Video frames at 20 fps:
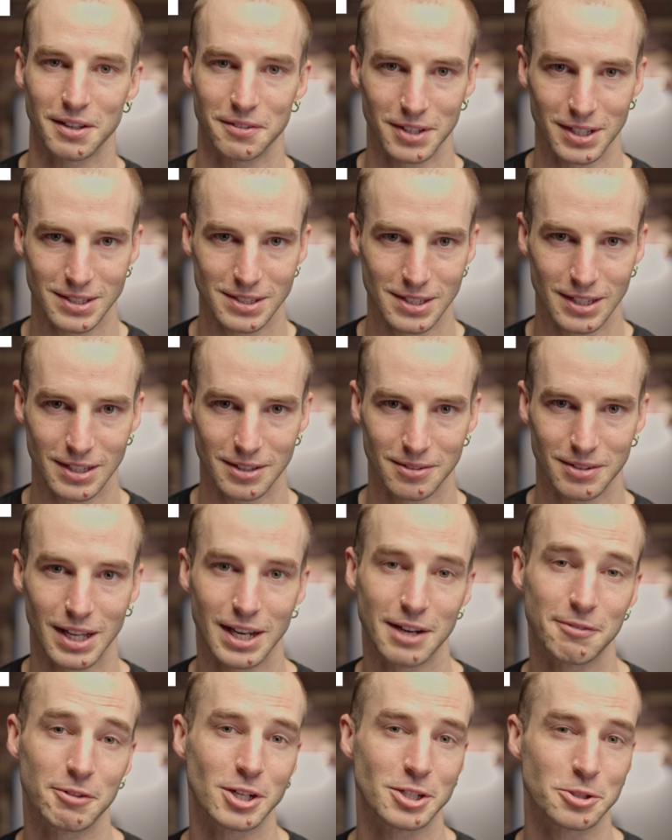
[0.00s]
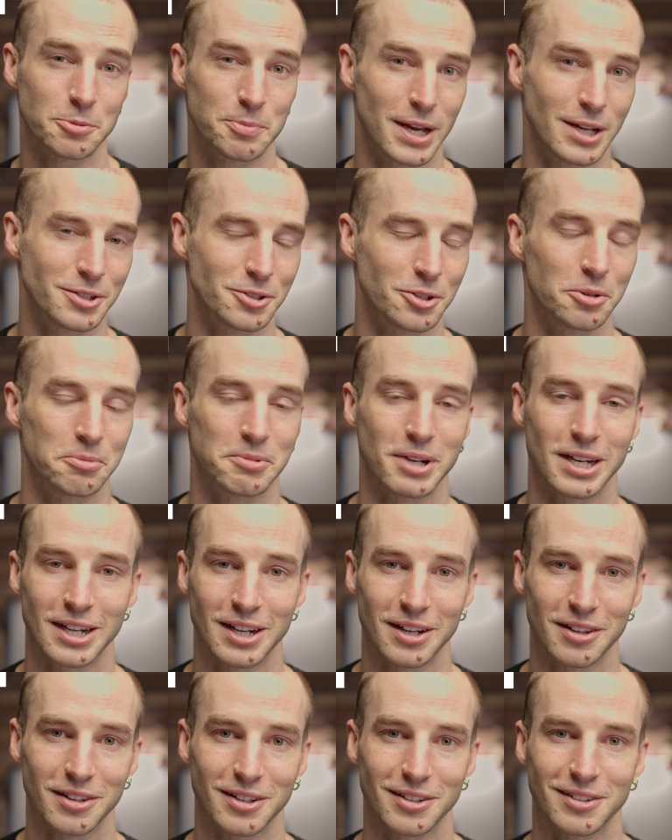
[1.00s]
effortlessly. I never had to patch or upgrade
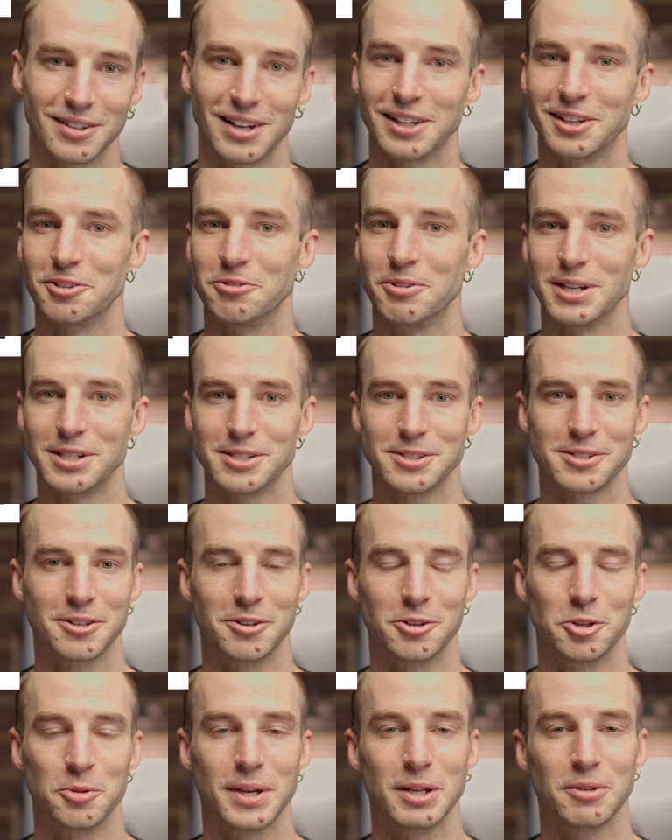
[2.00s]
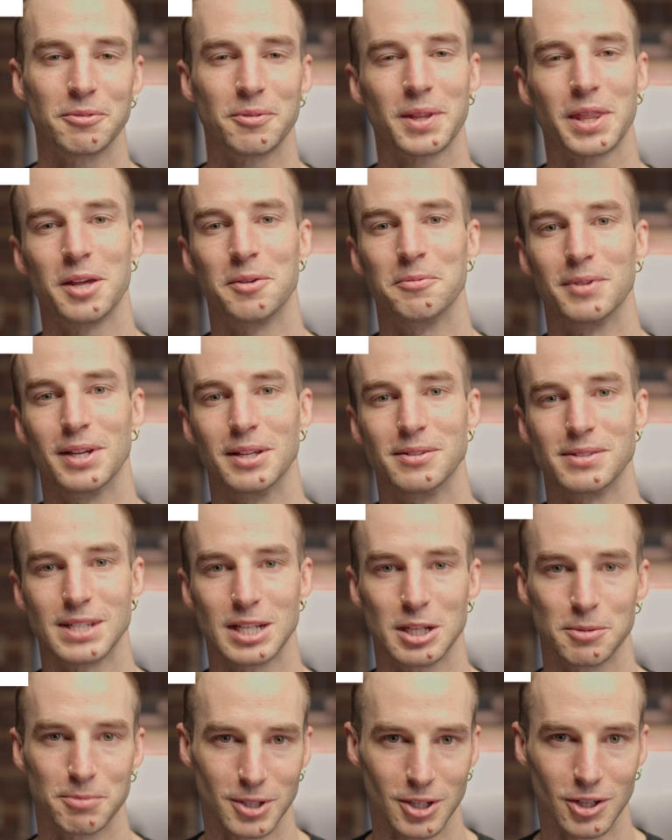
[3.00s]
anything. I could register a domain with them and
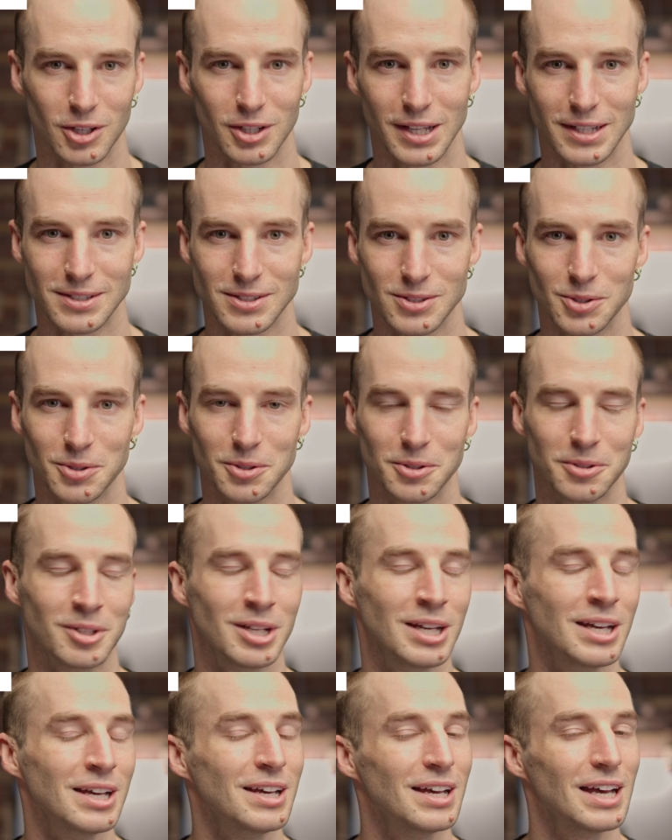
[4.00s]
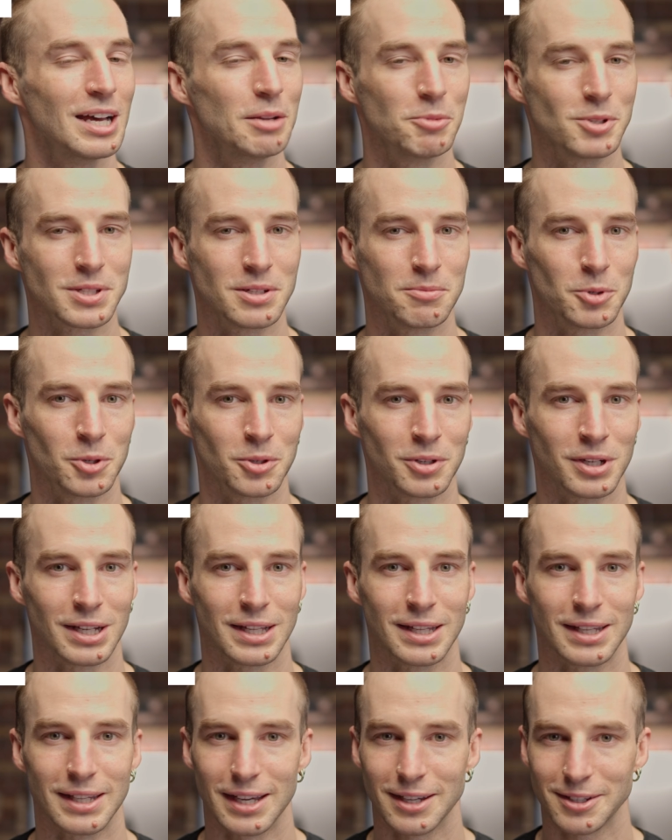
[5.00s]
set up an online store, and most
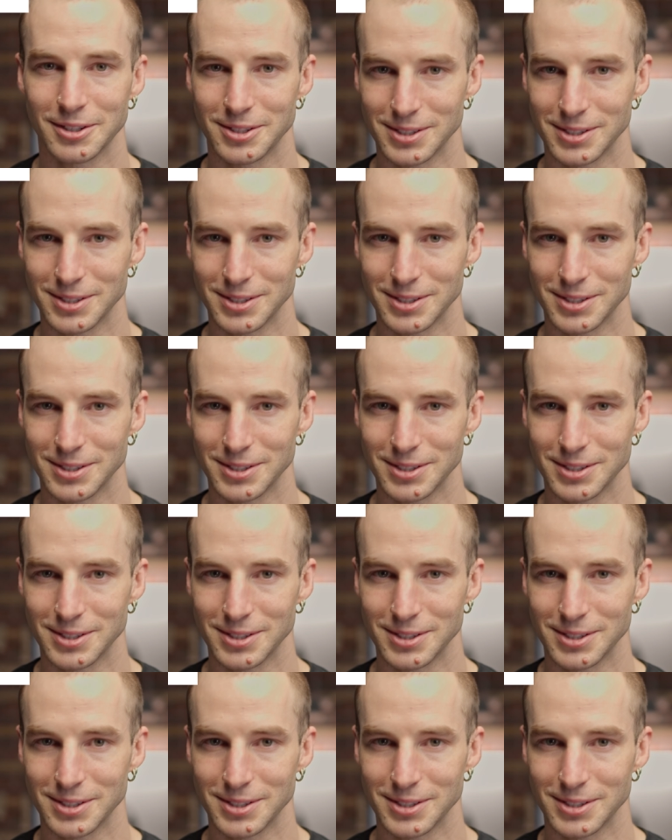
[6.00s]
importantly, I could